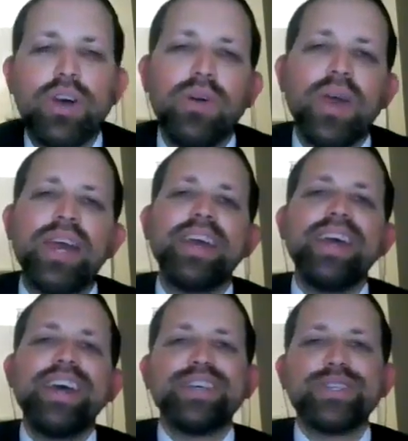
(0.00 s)
Okay.
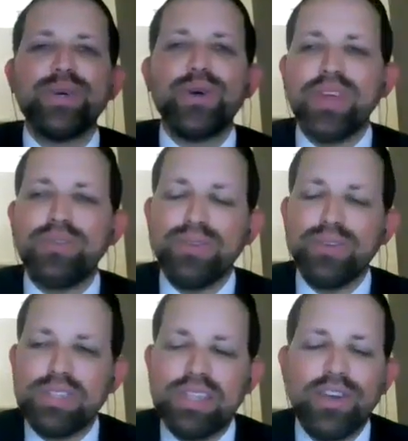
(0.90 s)
So they
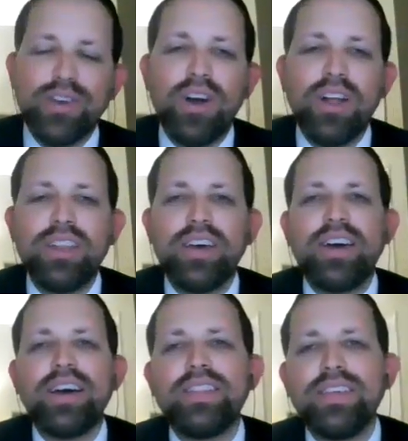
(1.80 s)
call
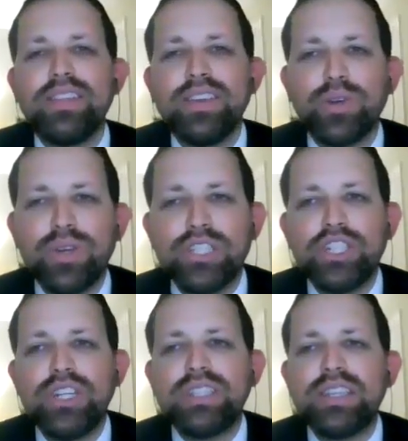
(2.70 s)
the
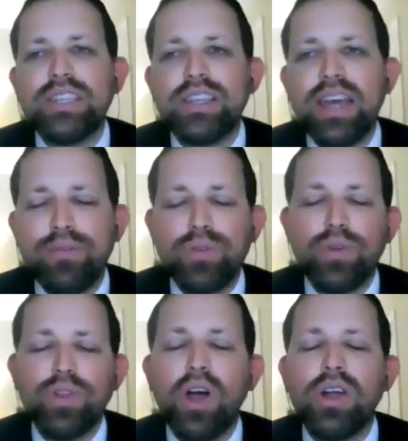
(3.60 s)
Christians, and
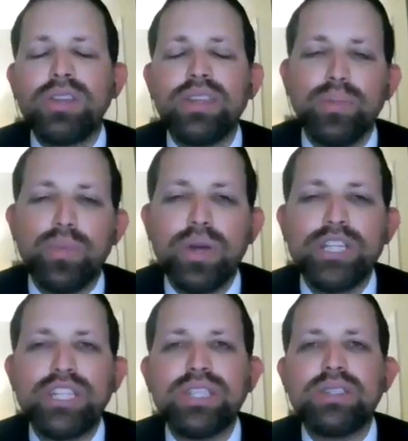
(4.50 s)
after long
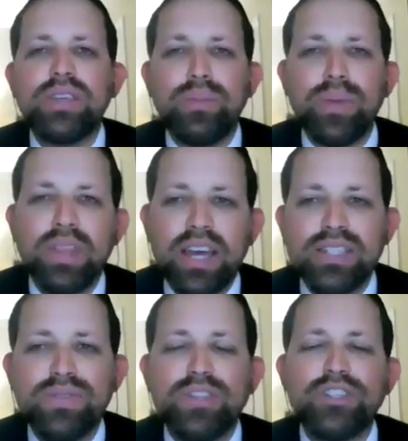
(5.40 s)
deliberations among the
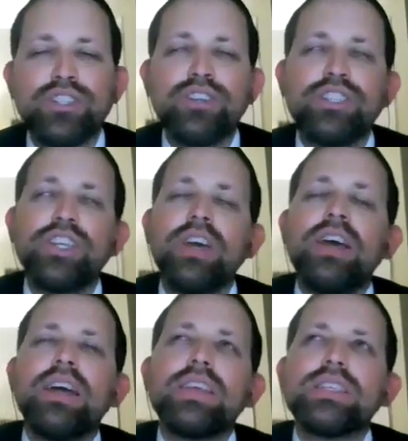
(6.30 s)
heads of the church,
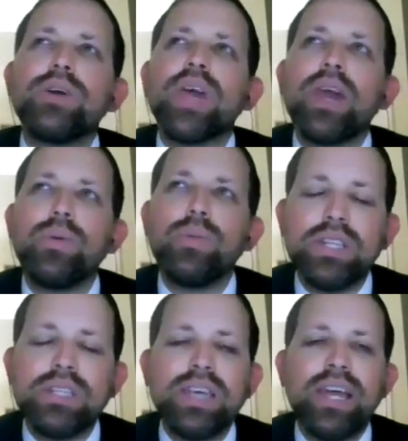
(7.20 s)
they say, okay,
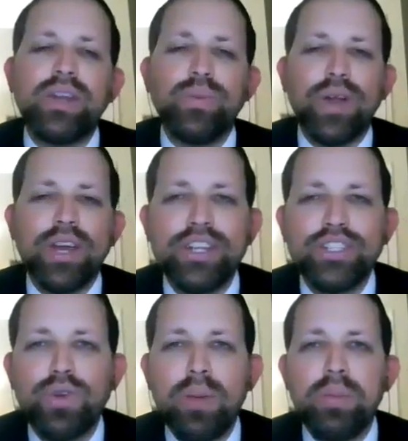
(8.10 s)
we decided we're going to
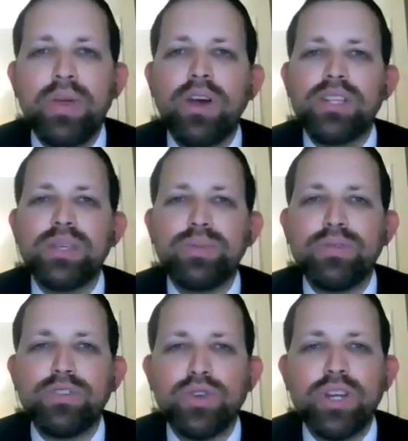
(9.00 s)
drop the concept
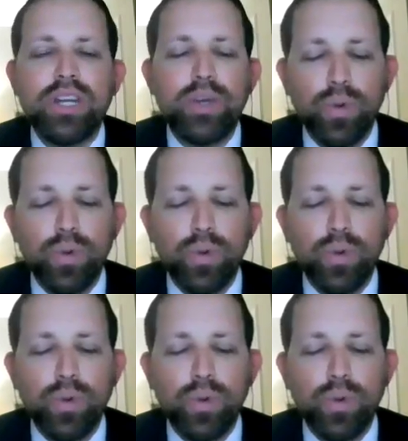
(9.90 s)
of Trinity.